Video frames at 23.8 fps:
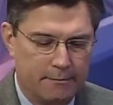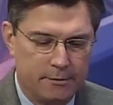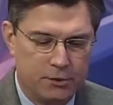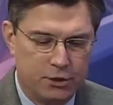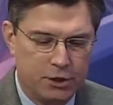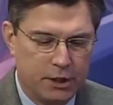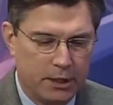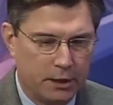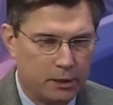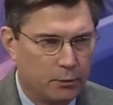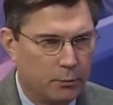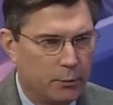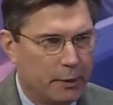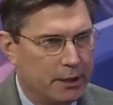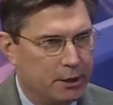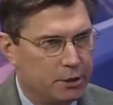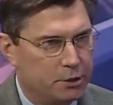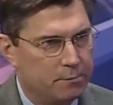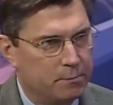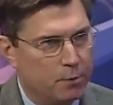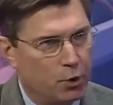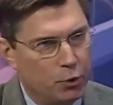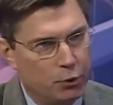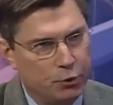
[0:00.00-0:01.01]
check the range
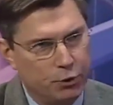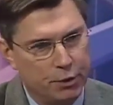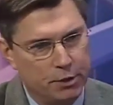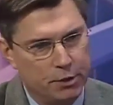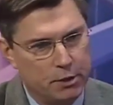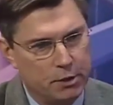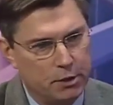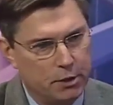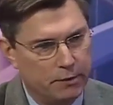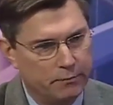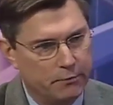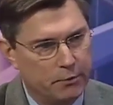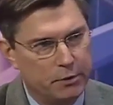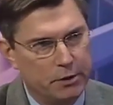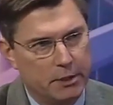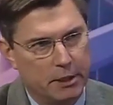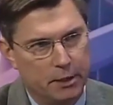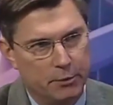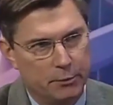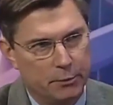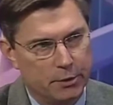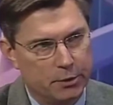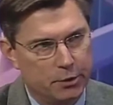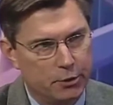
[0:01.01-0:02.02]
of motion, see if there's
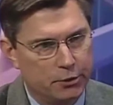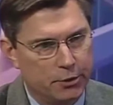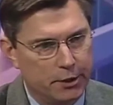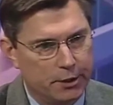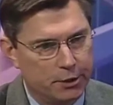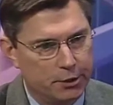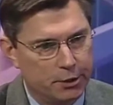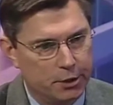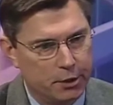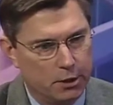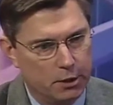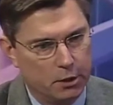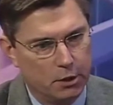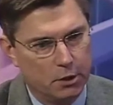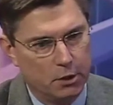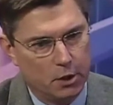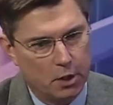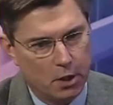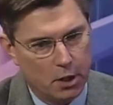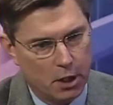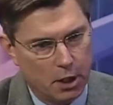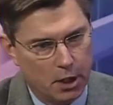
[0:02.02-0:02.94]
any restriction,